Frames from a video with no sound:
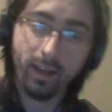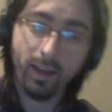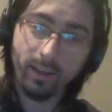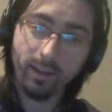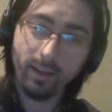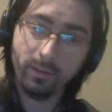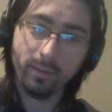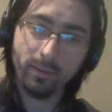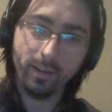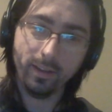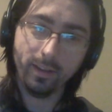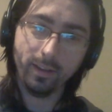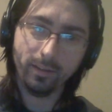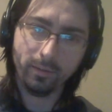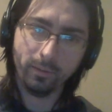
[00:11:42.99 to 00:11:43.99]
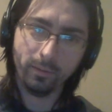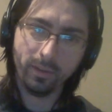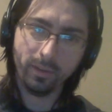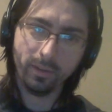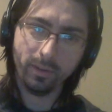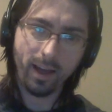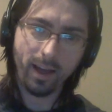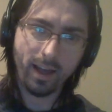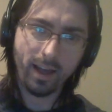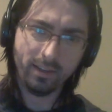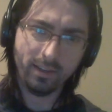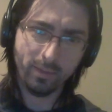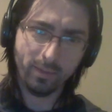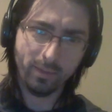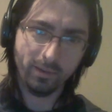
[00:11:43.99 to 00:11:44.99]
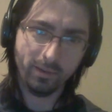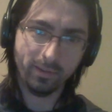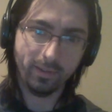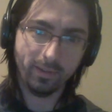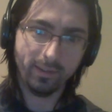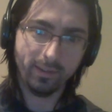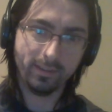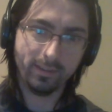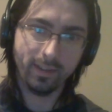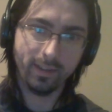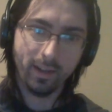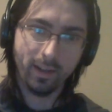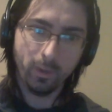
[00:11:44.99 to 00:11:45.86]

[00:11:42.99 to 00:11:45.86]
And you see through the cosmos of this